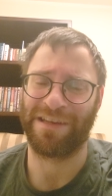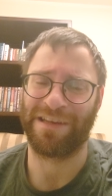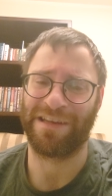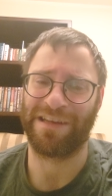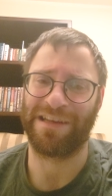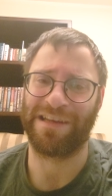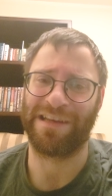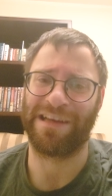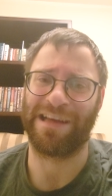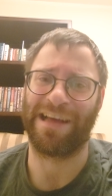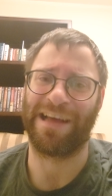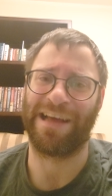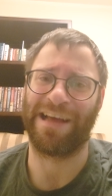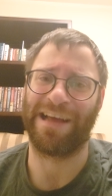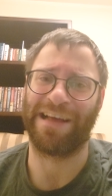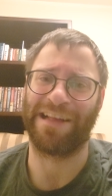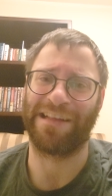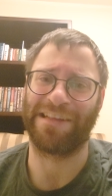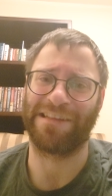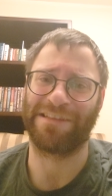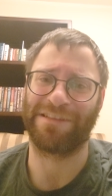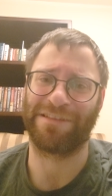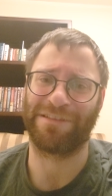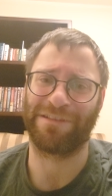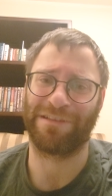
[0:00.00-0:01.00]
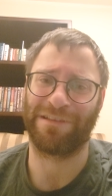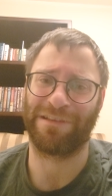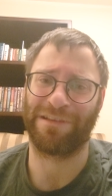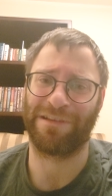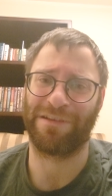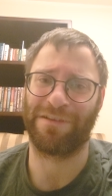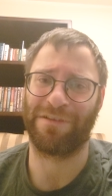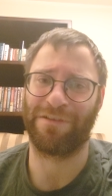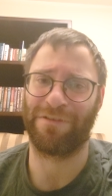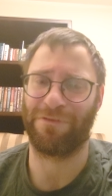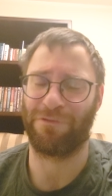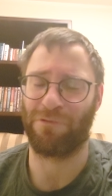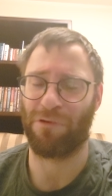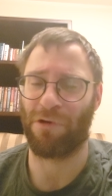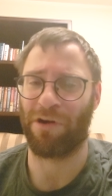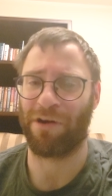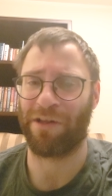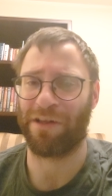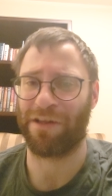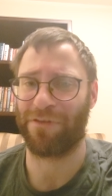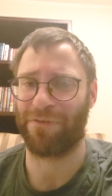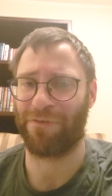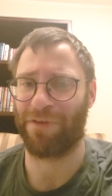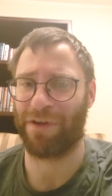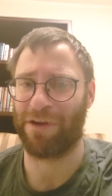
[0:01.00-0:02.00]
uh, and uh,
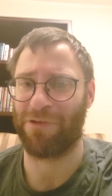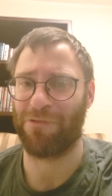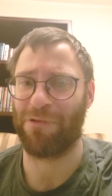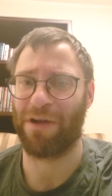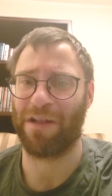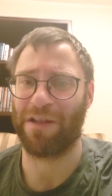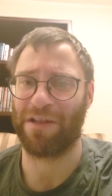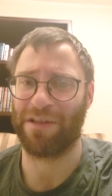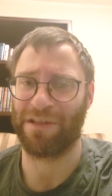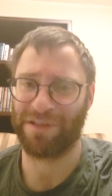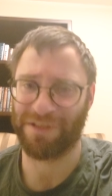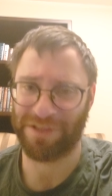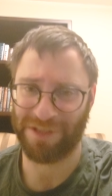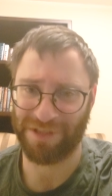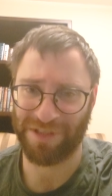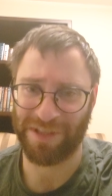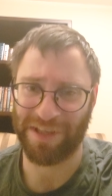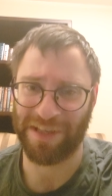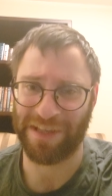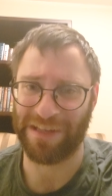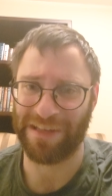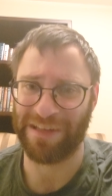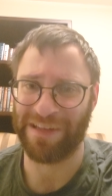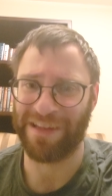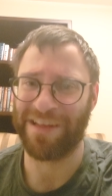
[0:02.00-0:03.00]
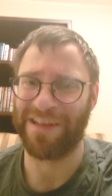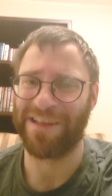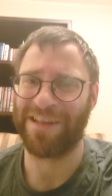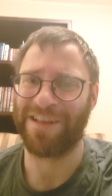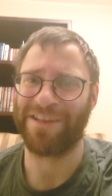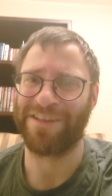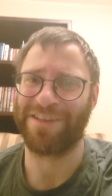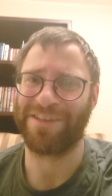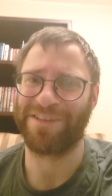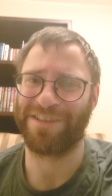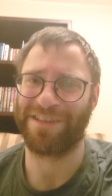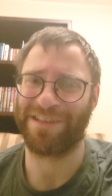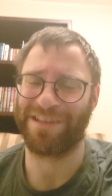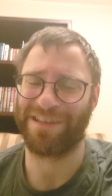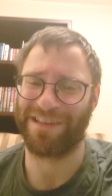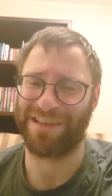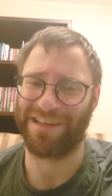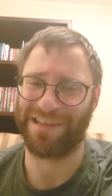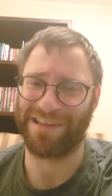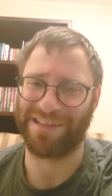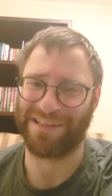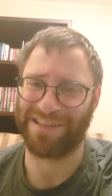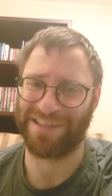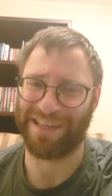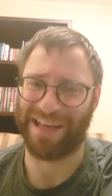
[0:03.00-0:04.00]
working very well. Still, uh,